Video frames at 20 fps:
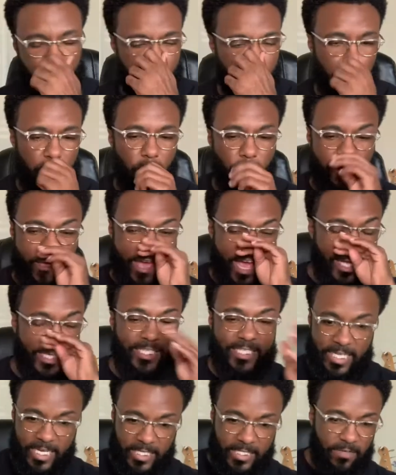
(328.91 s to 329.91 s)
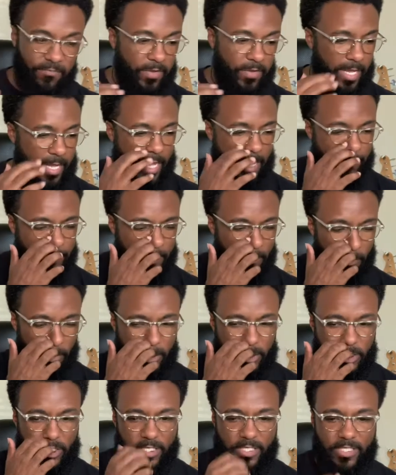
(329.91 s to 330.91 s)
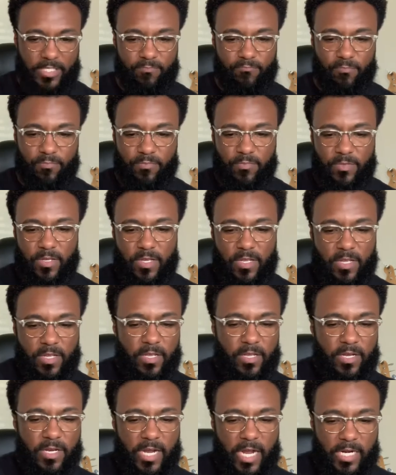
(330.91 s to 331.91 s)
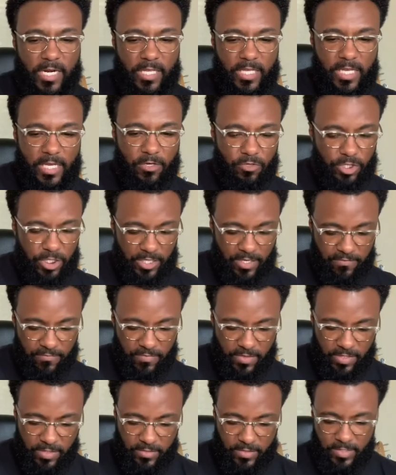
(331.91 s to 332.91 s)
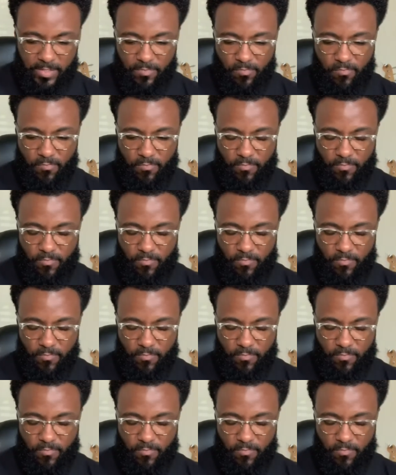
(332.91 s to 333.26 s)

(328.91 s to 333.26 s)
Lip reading: Below that, Six of Cups, which is kind of the energy of this